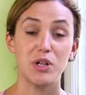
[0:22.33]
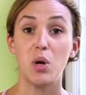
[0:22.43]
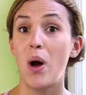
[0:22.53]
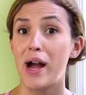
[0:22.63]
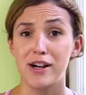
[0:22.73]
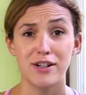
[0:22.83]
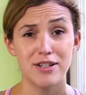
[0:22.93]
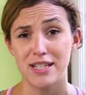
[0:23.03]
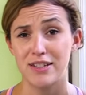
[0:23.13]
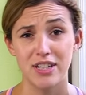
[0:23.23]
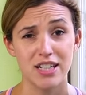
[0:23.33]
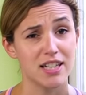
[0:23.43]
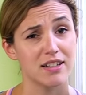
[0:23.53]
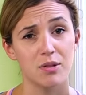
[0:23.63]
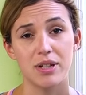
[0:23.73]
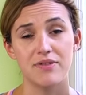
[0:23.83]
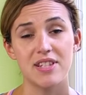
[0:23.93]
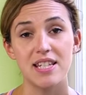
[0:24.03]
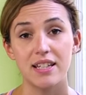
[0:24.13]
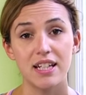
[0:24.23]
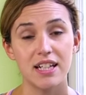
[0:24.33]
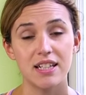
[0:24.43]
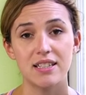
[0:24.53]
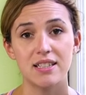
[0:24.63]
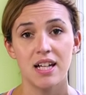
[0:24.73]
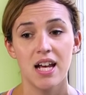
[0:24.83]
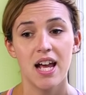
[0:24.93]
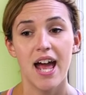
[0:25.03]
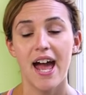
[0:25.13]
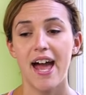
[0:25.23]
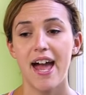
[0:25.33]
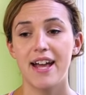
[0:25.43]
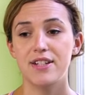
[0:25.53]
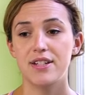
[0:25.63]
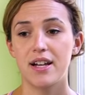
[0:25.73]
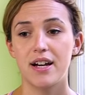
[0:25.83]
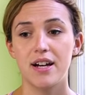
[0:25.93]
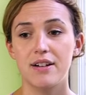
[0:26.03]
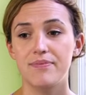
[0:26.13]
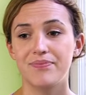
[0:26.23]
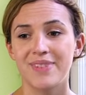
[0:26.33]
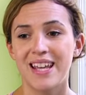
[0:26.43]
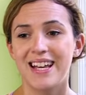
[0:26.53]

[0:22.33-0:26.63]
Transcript: requires even a little bit of silliness, and um,